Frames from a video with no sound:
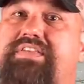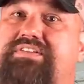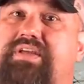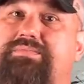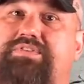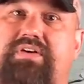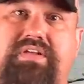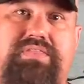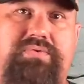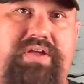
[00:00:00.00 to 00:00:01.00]
the
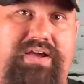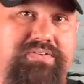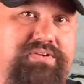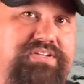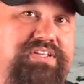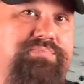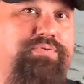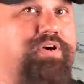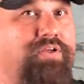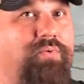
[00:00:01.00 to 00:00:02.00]
subsonic 300 did
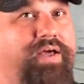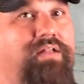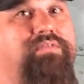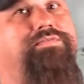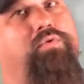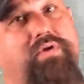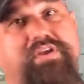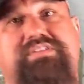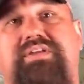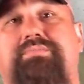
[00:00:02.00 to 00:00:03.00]
pretty well for
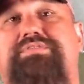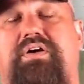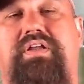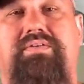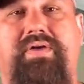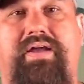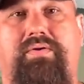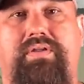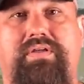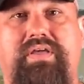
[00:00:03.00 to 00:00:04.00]
a subsonic
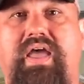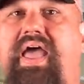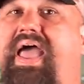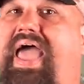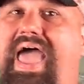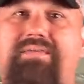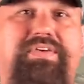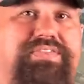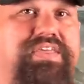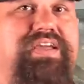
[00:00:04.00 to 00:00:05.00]
round.
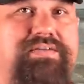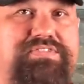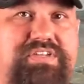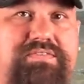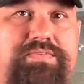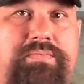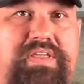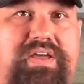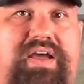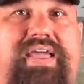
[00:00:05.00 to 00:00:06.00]
Everything I've seen from
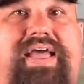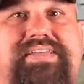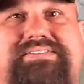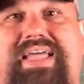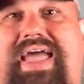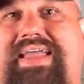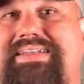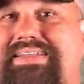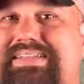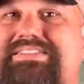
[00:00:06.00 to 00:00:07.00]
Lehigh has
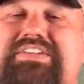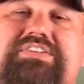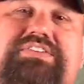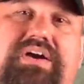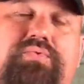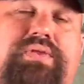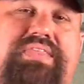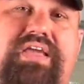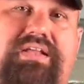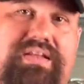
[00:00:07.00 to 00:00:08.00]
at least done what
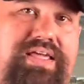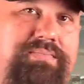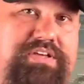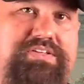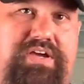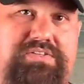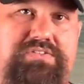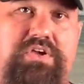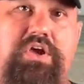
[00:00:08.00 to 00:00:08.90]
they claim it does.